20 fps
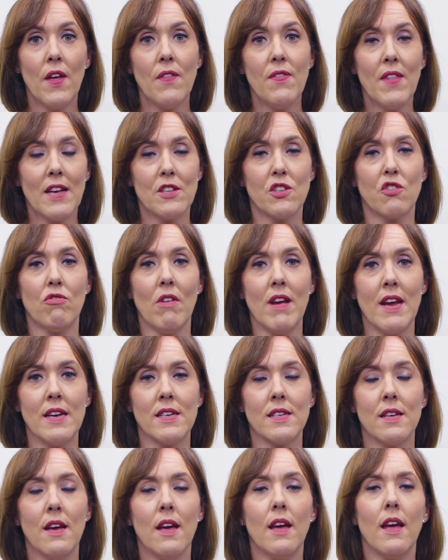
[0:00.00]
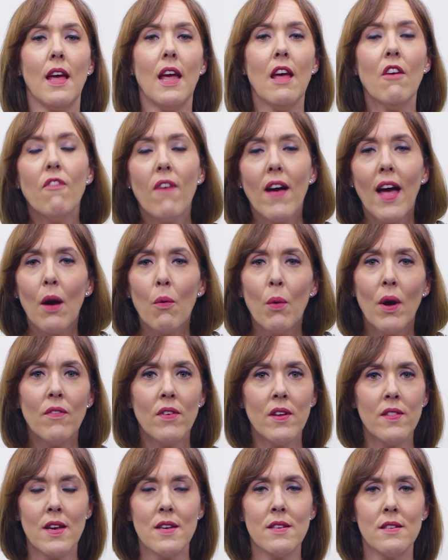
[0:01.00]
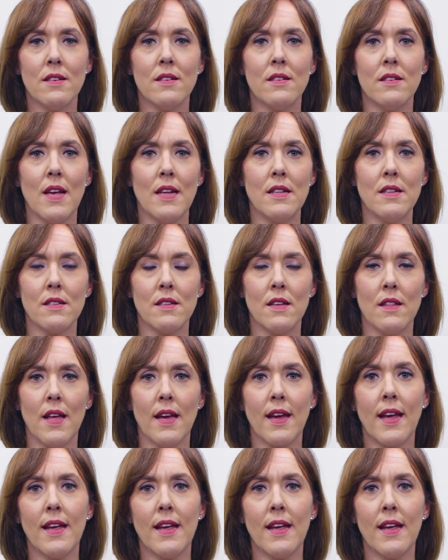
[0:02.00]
then that's great. If, however, there's a sense that they're